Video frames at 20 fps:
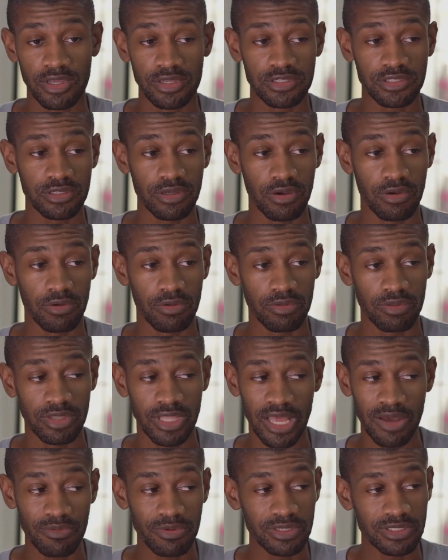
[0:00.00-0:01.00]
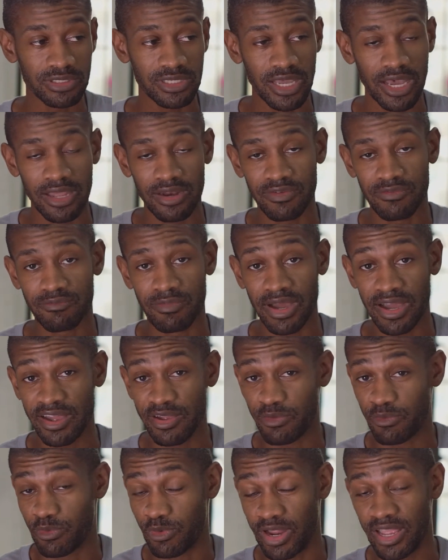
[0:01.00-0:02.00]
So that was kind of
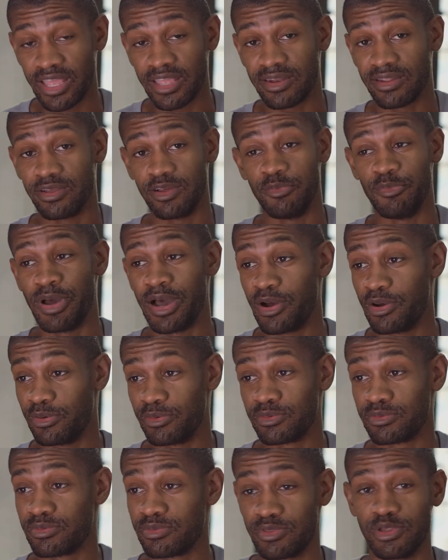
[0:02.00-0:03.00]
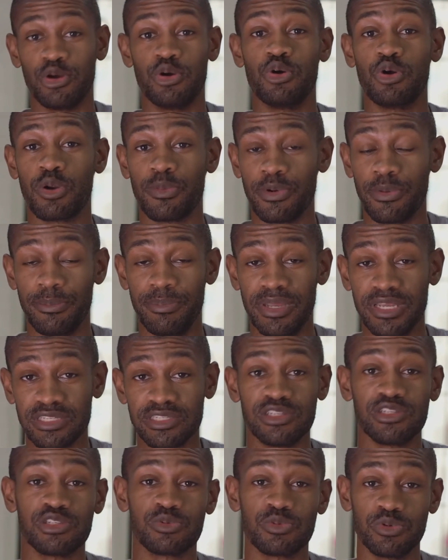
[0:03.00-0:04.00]
my rant about the horrible
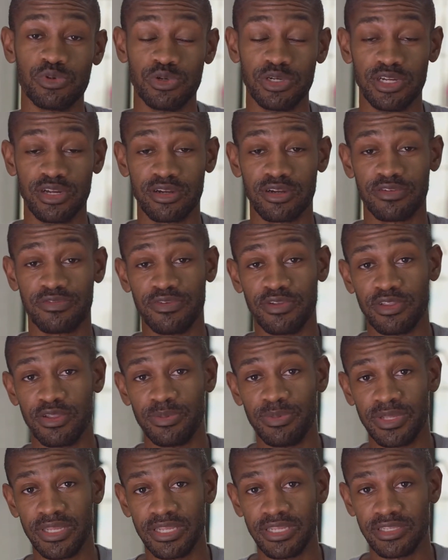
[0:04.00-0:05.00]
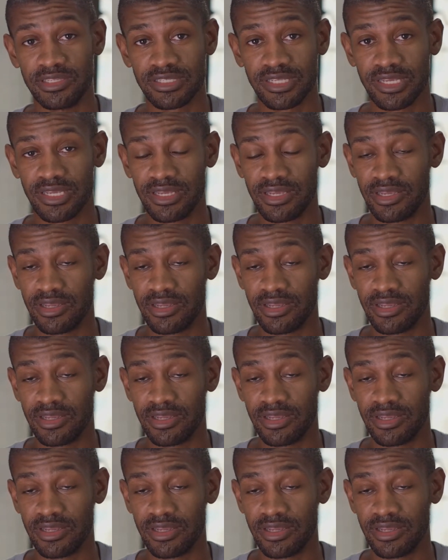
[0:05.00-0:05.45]
business rule here in the Philippines.